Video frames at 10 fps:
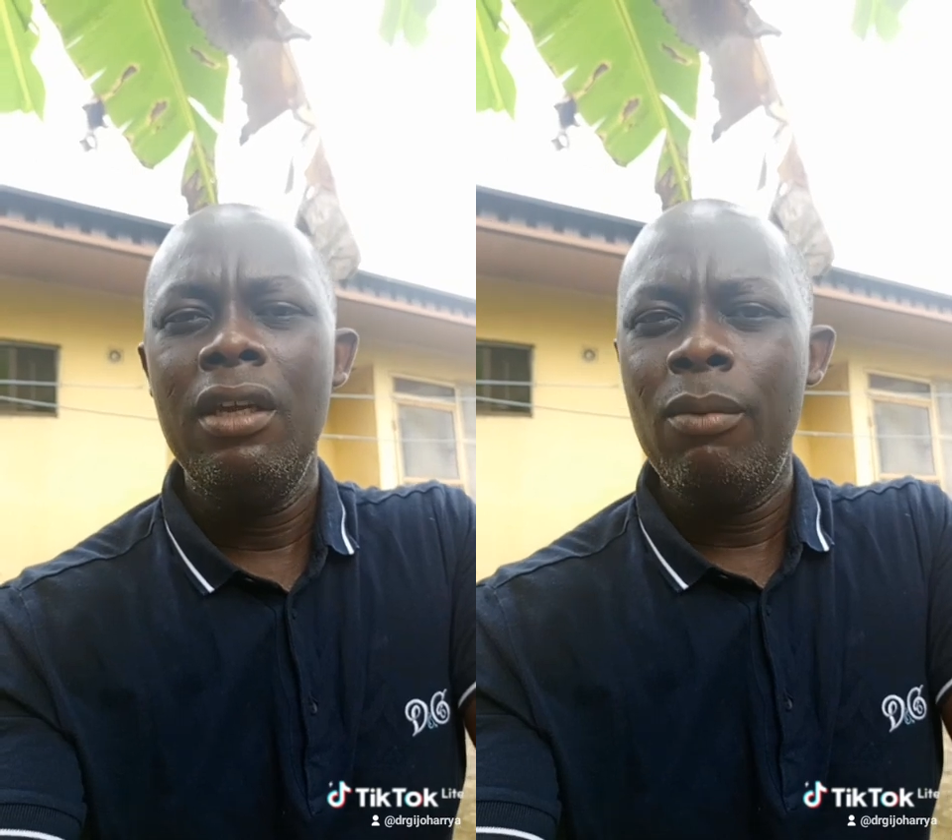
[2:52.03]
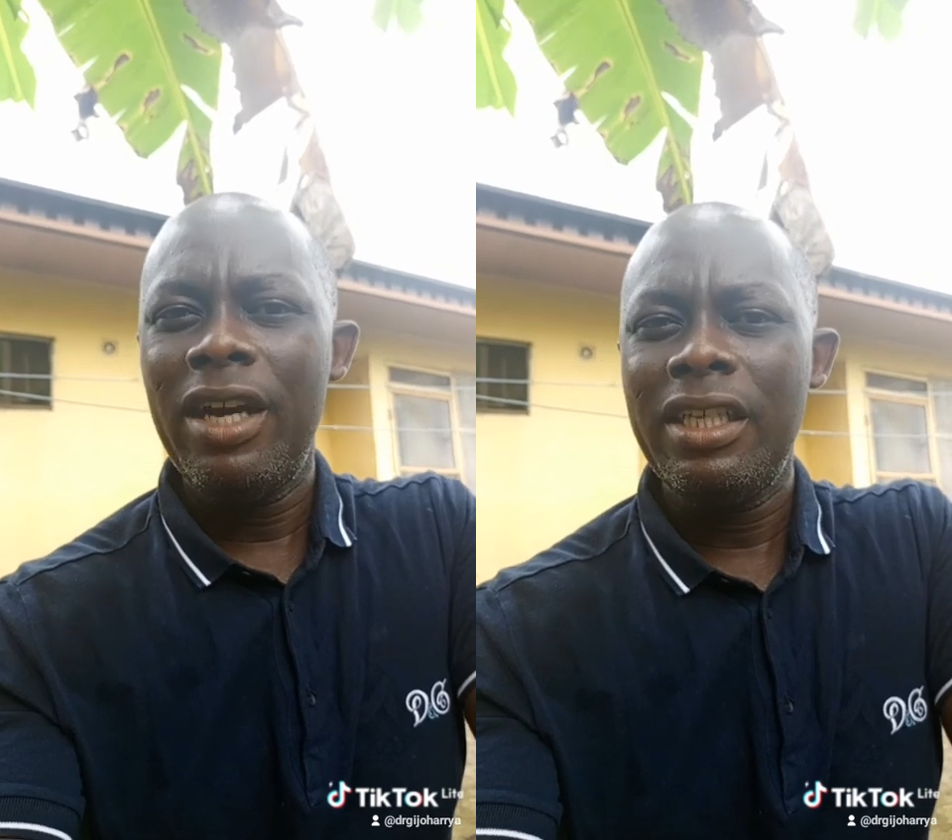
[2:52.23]

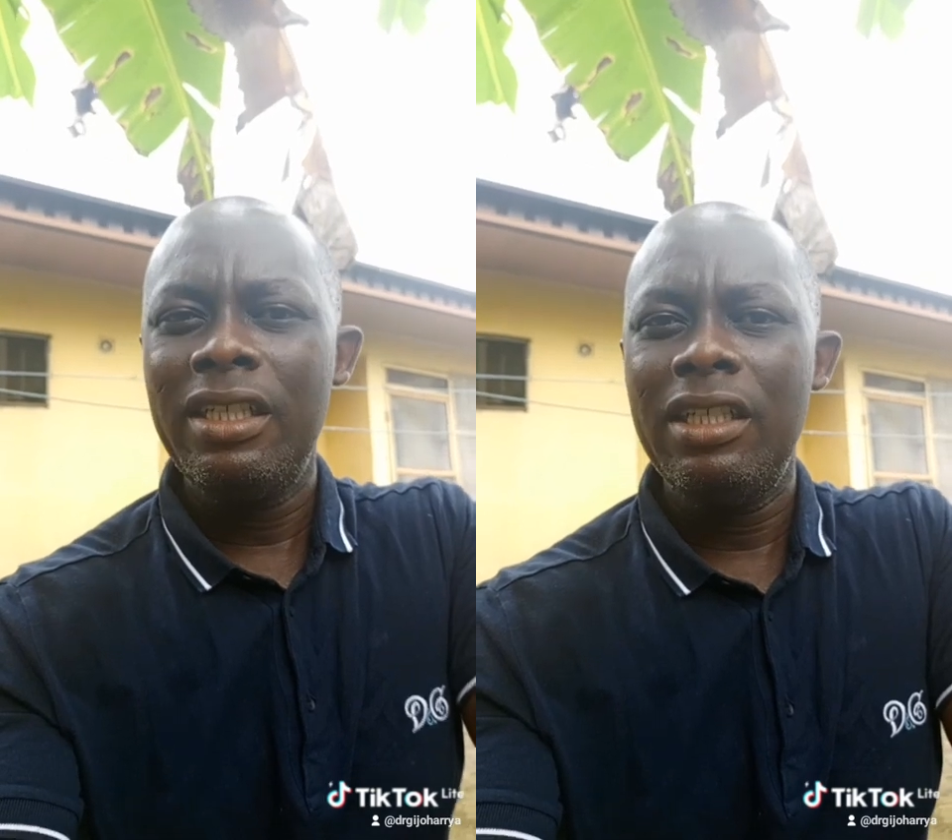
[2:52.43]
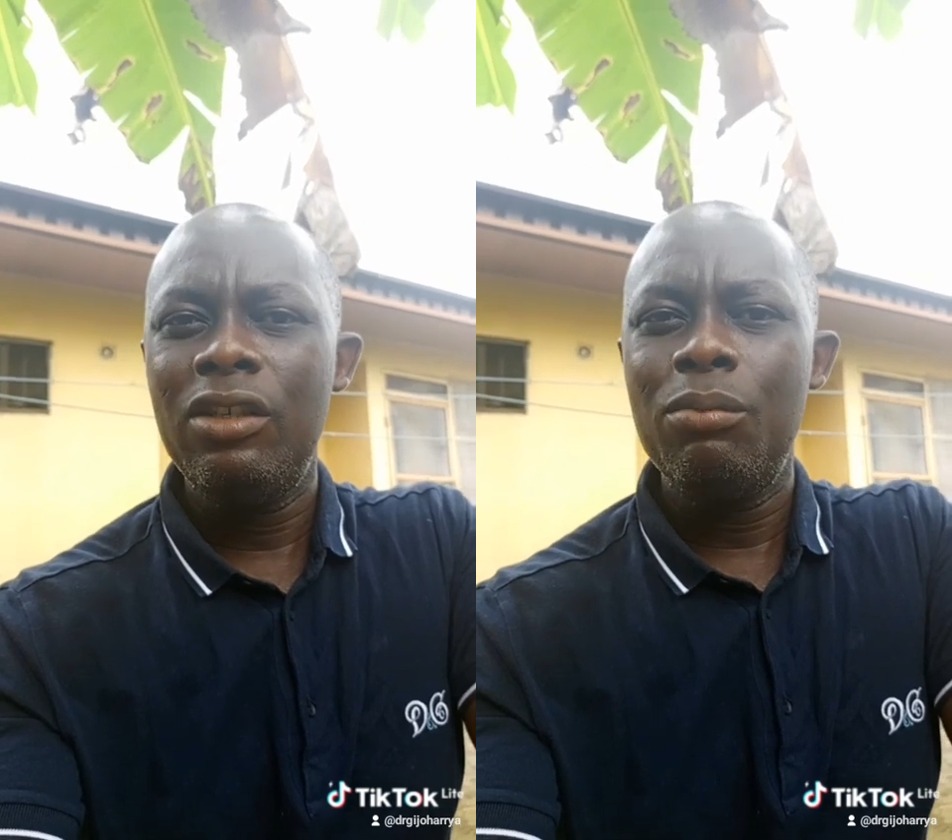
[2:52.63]

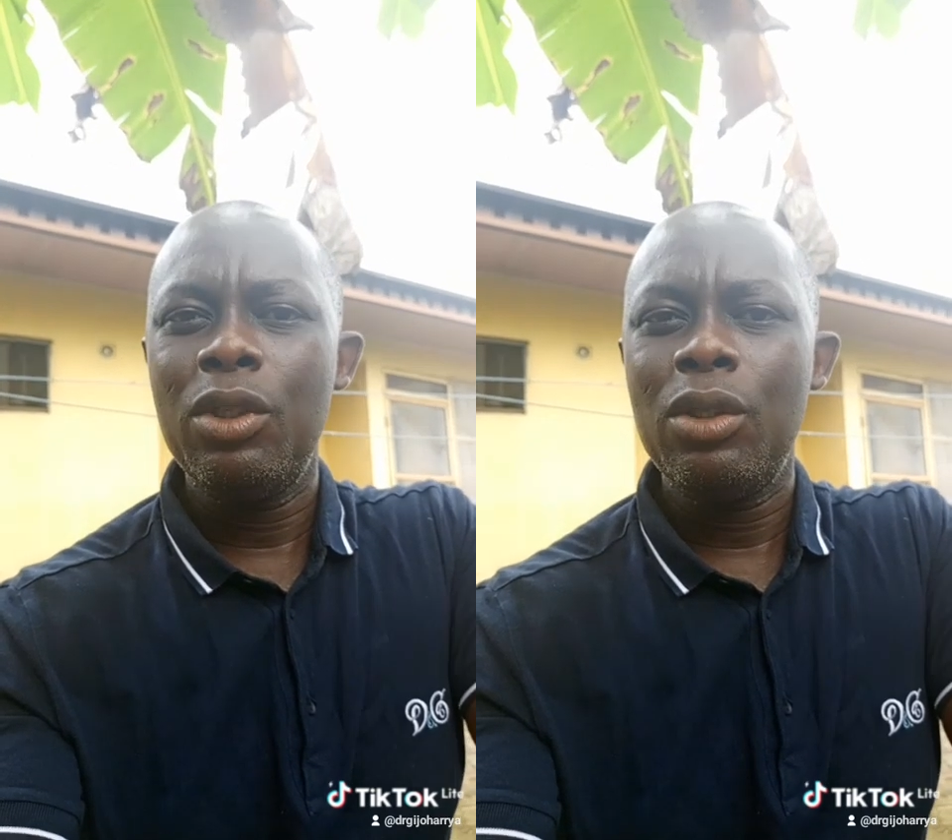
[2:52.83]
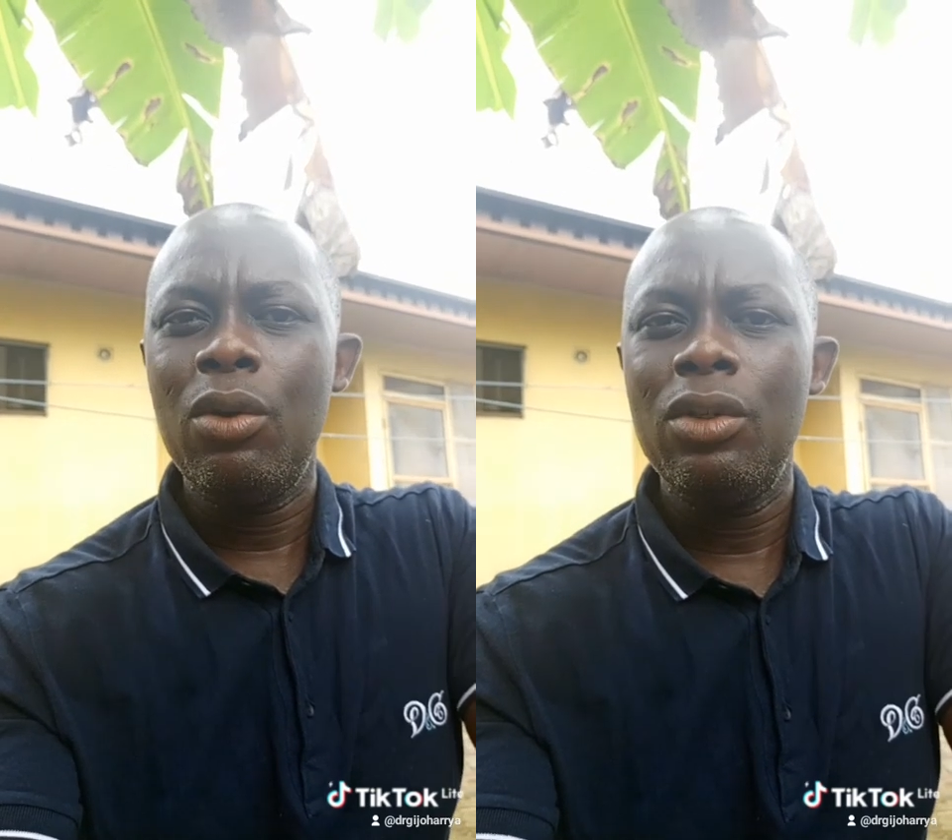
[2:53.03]

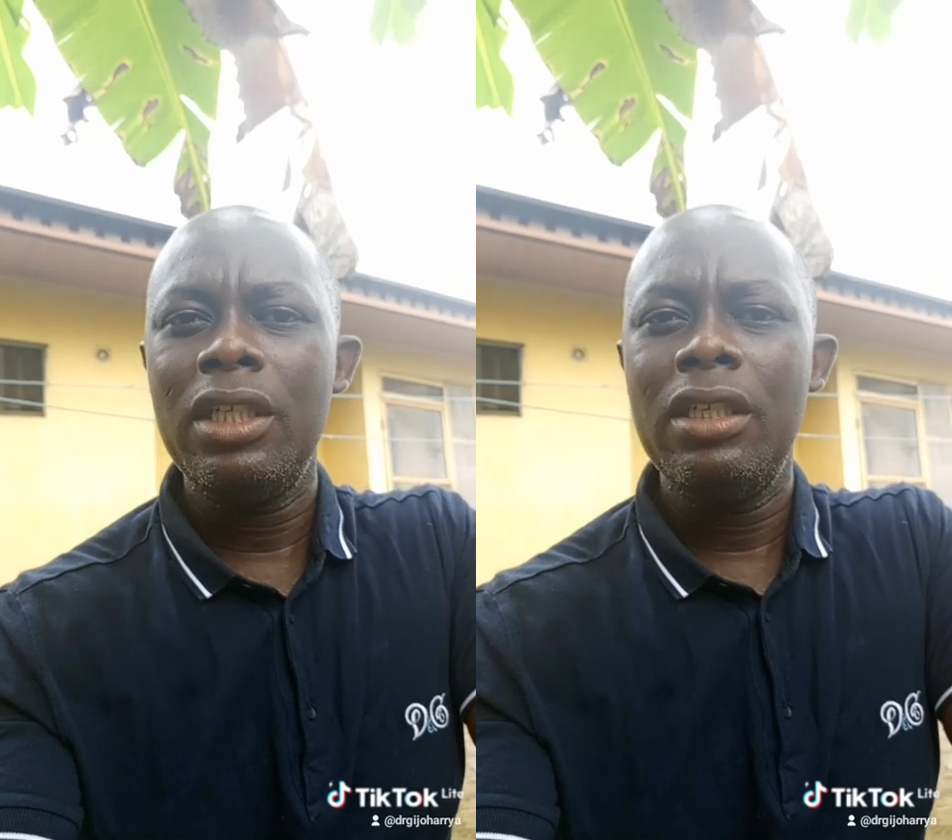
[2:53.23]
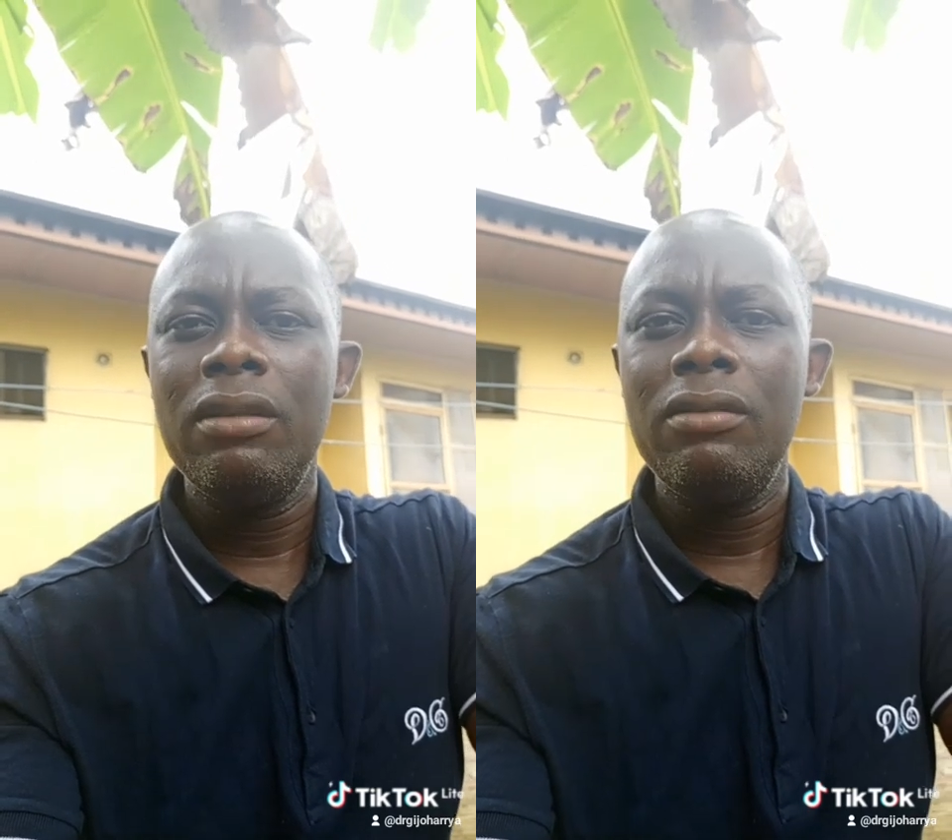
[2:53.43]

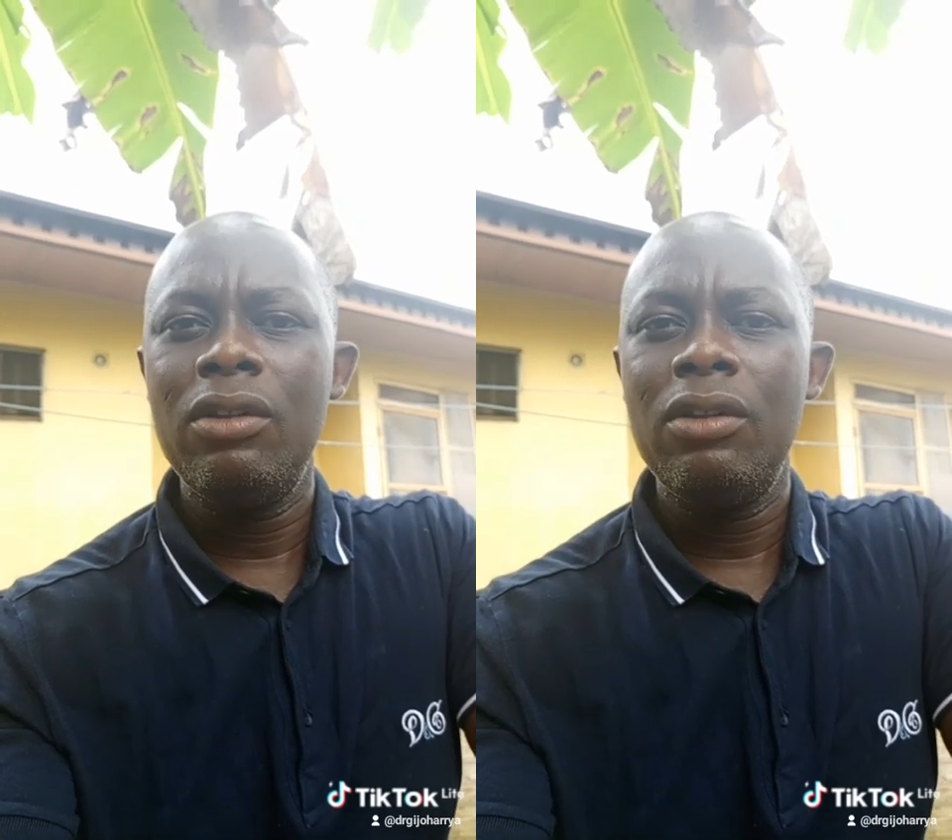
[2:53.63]
Basidiomycota,